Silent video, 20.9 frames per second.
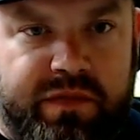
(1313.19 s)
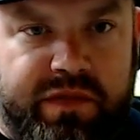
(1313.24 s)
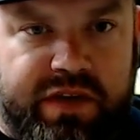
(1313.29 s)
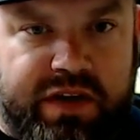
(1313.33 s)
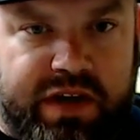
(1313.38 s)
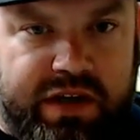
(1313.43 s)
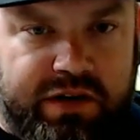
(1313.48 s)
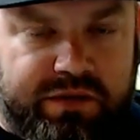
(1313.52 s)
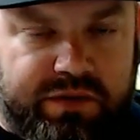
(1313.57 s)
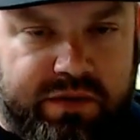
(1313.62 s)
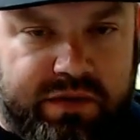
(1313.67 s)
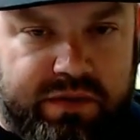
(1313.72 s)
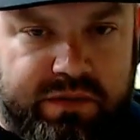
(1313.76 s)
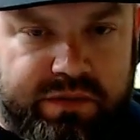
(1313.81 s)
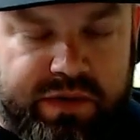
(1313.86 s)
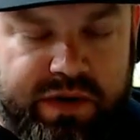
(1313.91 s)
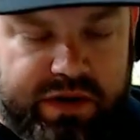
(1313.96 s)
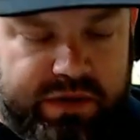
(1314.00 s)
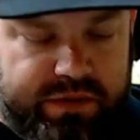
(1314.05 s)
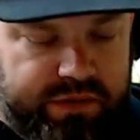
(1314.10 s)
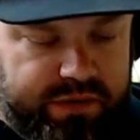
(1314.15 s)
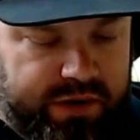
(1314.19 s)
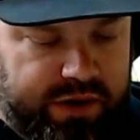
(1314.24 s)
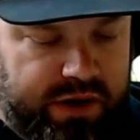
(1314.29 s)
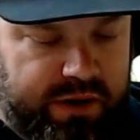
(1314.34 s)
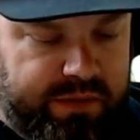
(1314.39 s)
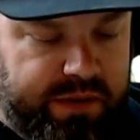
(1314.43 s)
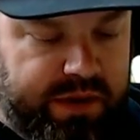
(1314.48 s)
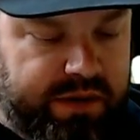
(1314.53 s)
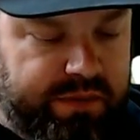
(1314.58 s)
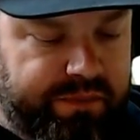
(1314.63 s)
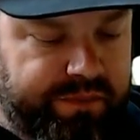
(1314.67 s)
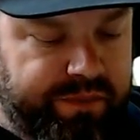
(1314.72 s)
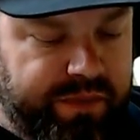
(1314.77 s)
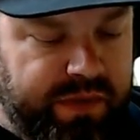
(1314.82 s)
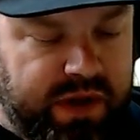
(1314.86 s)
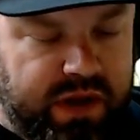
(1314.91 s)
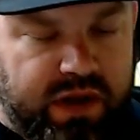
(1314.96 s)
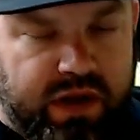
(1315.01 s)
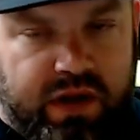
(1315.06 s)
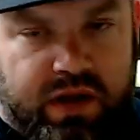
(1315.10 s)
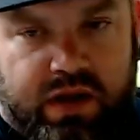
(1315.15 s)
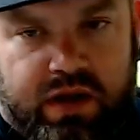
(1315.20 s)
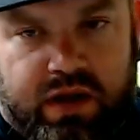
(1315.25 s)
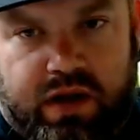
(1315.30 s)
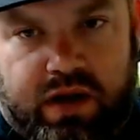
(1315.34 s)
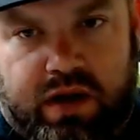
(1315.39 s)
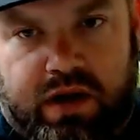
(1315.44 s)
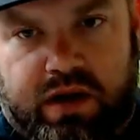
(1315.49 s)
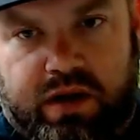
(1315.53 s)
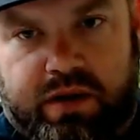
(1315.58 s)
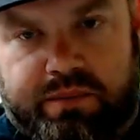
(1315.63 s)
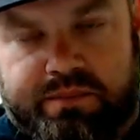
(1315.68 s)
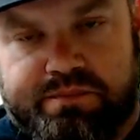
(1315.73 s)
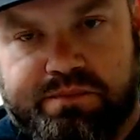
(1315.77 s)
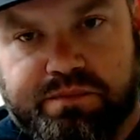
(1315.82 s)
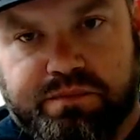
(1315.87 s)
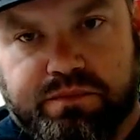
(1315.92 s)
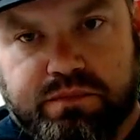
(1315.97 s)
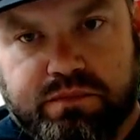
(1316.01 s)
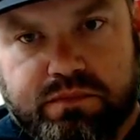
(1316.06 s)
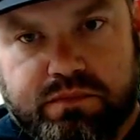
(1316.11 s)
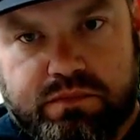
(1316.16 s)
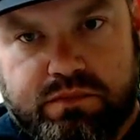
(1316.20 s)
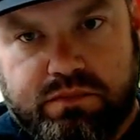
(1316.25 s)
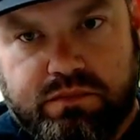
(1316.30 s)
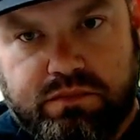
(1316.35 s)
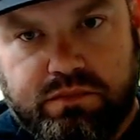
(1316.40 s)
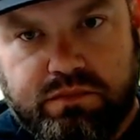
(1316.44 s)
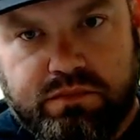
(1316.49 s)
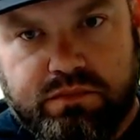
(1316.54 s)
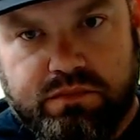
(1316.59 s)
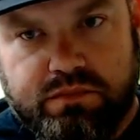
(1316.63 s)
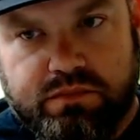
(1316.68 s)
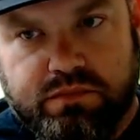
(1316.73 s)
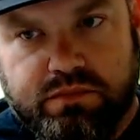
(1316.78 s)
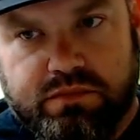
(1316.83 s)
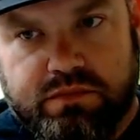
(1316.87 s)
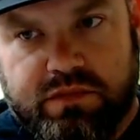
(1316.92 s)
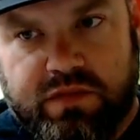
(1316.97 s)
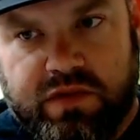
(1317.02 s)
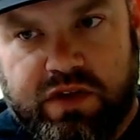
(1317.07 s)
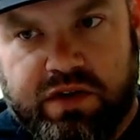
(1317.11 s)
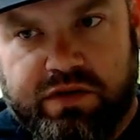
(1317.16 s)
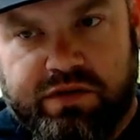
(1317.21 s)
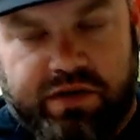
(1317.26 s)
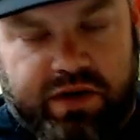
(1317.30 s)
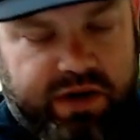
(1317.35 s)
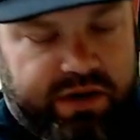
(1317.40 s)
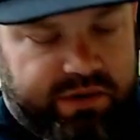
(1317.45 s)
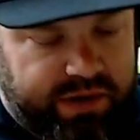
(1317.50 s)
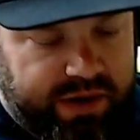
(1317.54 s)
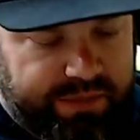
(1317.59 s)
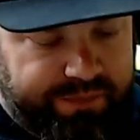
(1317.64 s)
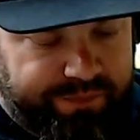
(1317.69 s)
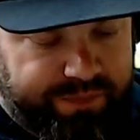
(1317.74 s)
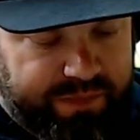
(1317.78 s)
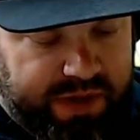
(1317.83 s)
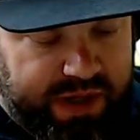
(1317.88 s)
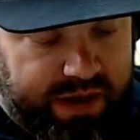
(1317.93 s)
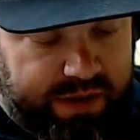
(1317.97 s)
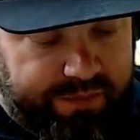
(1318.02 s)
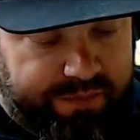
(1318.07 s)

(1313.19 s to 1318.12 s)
Thanks for your comment. Um, but at any rate, yeah.